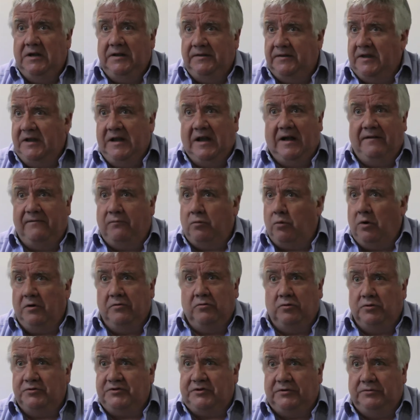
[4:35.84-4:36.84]
They have
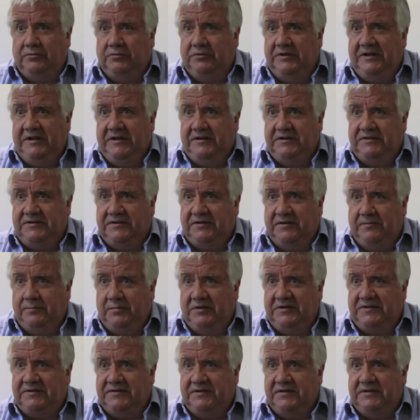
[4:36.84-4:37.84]
1 or 2 leaders of the
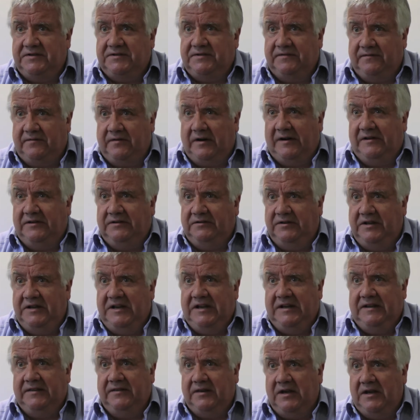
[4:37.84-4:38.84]
business. They're very
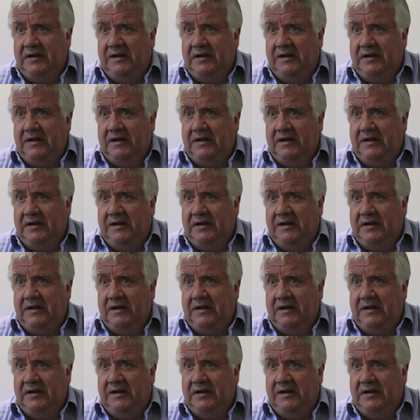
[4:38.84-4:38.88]
lean.